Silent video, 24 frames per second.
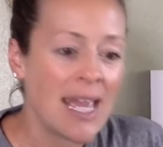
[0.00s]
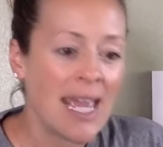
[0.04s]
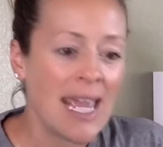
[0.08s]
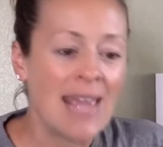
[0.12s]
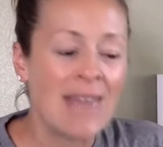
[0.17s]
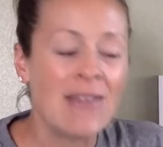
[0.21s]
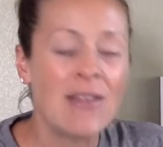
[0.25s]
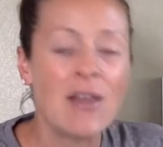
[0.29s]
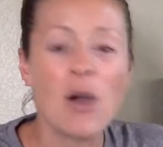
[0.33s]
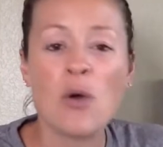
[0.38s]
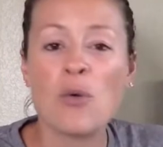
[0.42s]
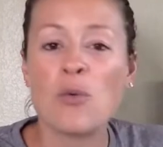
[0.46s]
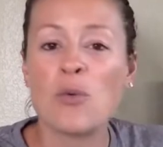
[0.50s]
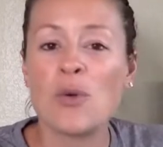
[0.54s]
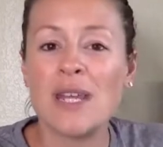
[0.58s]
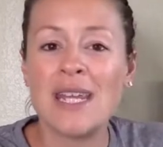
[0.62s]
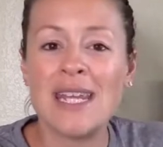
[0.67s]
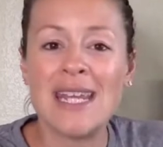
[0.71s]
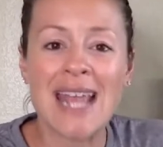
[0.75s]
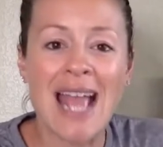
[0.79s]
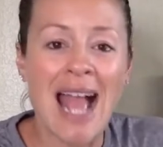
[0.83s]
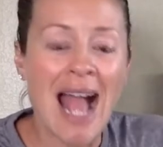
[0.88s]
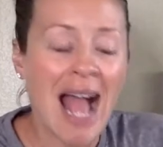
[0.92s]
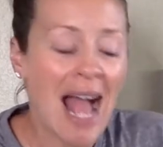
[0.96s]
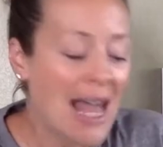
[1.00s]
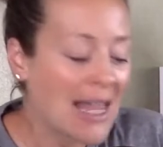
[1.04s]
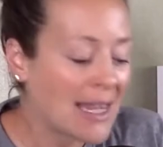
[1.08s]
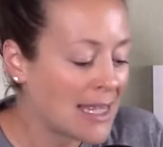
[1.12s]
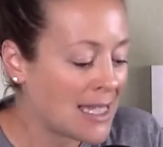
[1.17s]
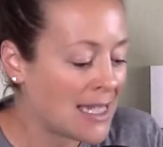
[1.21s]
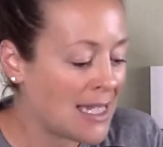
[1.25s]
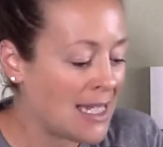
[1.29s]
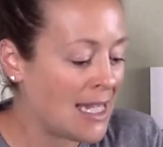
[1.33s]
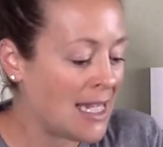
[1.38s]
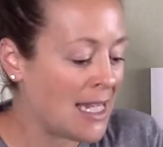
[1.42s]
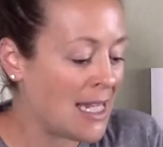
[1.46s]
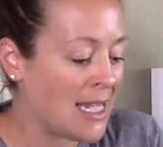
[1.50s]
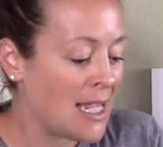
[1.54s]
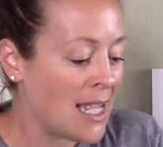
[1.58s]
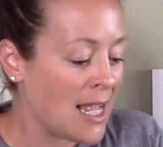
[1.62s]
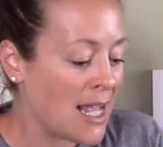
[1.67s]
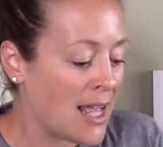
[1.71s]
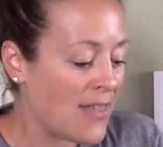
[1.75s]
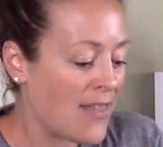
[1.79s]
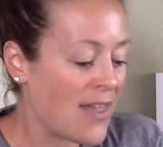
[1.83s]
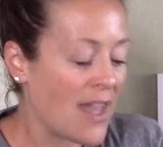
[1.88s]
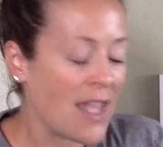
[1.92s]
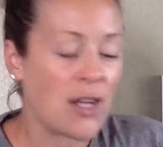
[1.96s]
in a reality
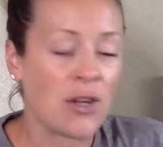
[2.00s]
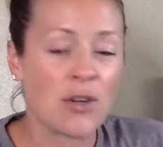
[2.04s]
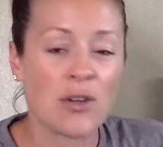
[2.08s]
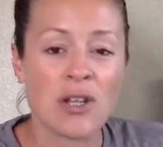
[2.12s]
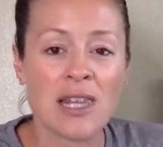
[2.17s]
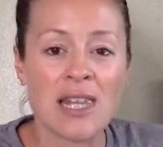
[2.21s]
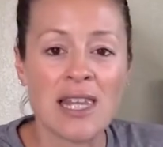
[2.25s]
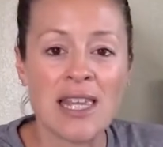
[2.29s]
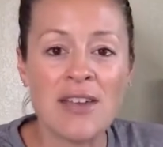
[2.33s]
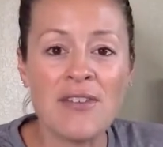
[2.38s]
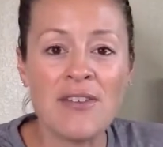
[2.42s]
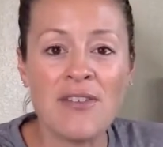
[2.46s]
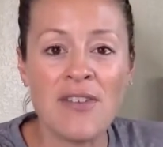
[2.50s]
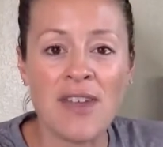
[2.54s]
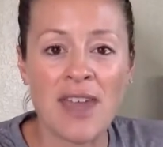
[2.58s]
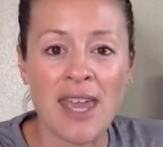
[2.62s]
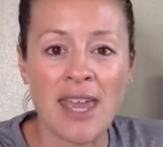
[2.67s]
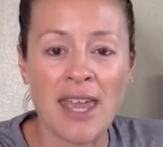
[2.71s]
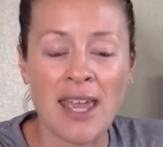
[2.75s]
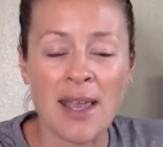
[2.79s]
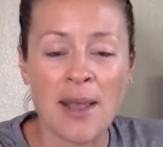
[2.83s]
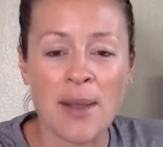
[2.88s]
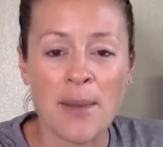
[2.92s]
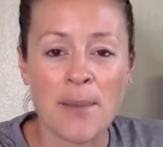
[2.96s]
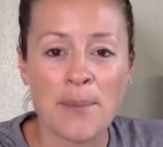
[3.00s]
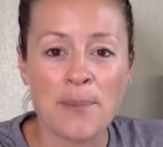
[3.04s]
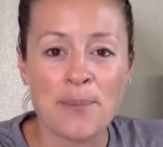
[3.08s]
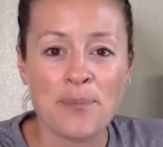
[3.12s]
that you're living,